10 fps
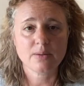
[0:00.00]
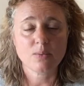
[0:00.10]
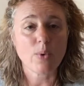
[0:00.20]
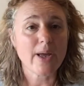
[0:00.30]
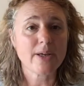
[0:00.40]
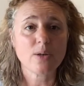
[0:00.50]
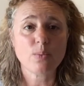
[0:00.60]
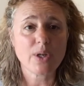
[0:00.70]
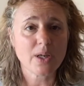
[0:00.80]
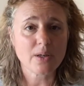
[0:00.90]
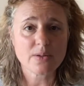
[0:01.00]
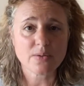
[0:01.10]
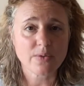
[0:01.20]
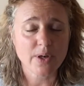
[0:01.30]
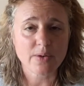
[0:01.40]
Where can we go to
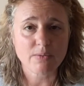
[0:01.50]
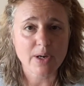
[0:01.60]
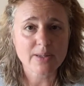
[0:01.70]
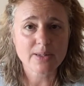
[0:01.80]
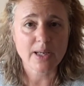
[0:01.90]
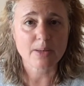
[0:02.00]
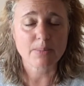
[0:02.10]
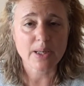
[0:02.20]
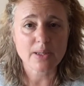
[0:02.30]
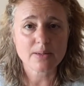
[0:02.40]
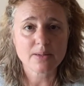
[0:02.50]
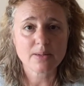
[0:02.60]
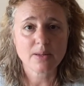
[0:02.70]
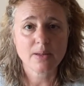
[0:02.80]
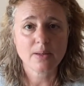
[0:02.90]
find rest and peace?
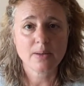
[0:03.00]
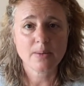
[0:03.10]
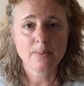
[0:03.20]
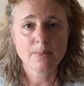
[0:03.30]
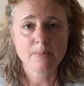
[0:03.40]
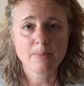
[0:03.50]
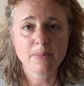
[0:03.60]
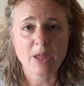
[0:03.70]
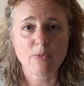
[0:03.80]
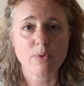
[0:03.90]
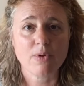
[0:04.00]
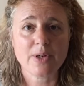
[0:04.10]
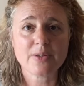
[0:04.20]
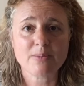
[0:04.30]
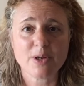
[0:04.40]
If we're
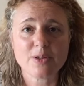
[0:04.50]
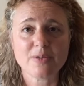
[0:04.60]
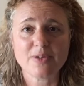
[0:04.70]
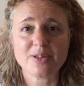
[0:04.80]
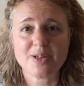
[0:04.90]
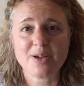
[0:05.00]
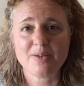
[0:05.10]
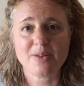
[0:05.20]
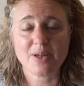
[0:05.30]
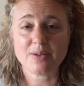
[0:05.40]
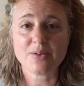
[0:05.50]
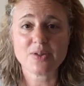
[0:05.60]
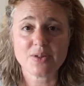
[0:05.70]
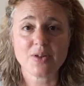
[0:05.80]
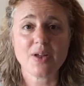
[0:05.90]
honest, most of us know the
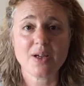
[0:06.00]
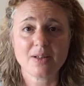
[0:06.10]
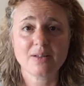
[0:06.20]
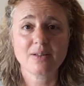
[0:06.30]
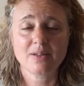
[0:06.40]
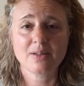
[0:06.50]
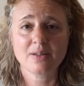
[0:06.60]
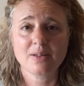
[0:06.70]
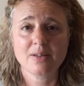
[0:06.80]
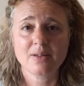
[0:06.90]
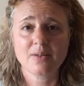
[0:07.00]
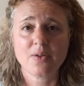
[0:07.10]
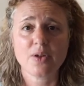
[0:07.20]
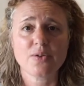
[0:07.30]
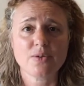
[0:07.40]
answer to that.
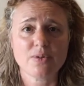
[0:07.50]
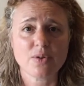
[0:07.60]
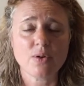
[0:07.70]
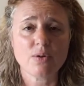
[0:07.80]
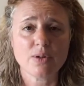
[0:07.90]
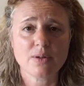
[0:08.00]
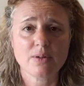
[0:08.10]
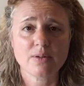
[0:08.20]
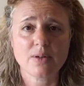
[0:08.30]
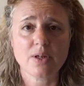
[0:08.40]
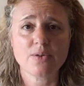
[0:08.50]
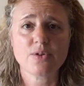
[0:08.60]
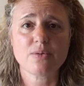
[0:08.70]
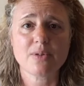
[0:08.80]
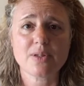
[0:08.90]
The answer is God. The
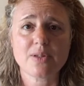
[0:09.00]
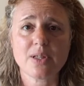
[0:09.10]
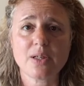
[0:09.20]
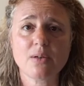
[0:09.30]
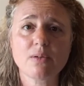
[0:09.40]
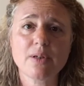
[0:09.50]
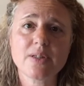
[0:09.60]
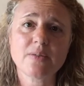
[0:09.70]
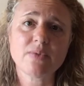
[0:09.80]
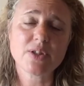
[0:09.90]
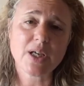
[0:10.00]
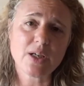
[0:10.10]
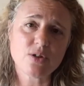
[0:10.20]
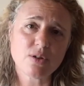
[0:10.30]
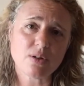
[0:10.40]
answer is the glorious
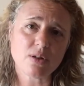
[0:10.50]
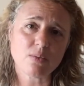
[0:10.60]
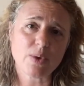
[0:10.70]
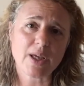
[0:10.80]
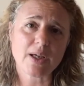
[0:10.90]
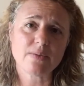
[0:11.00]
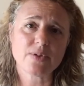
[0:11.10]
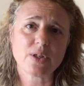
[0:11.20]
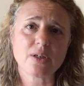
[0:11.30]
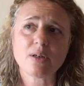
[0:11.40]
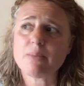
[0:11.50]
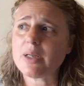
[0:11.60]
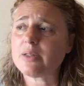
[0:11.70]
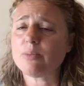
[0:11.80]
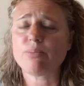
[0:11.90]
invitation that we have to come
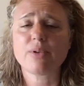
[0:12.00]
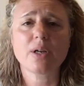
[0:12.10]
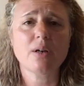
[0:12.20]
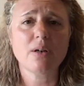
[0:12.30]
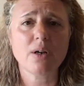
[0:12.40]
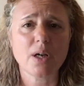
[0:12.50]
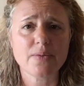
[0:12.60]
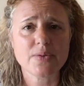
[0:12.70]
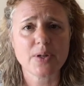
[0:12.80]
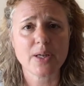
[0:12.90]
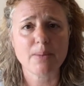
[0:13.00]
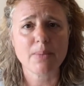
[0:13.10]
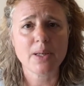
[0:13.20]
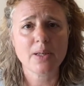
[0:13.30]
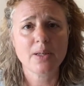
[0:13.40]
and to bring our lives to Him
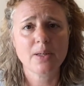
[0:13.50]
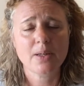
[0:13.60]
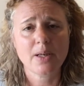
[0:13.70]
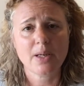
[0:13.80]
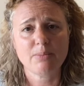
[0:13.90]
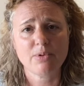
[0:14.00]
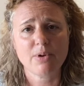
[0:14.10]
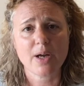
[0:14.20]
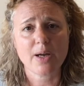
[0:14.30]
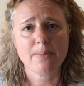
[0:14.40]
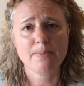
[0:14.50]
in prayer.